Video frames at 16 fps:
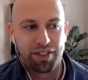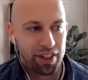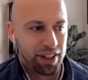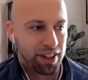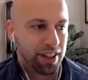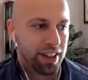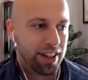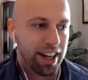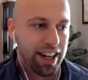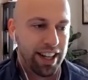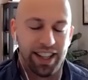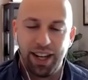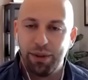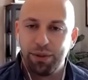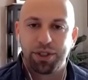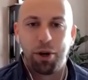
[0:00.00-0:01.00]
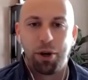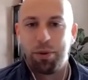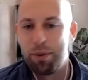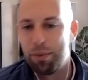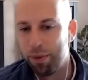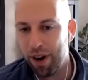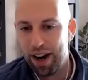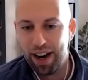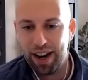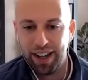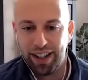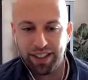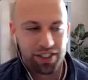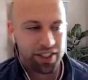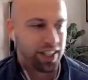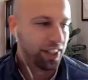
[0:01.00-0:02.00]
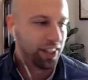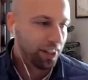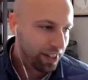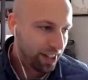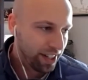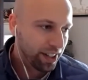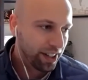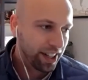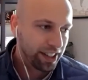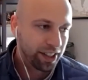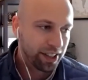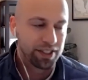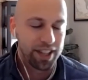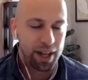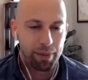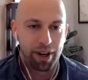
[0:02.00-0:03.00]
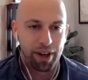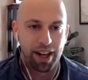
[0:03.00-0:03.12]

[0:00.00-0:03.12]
Kerr, and then it was Kobe Bryant, Shaquille O'Neal, like those type of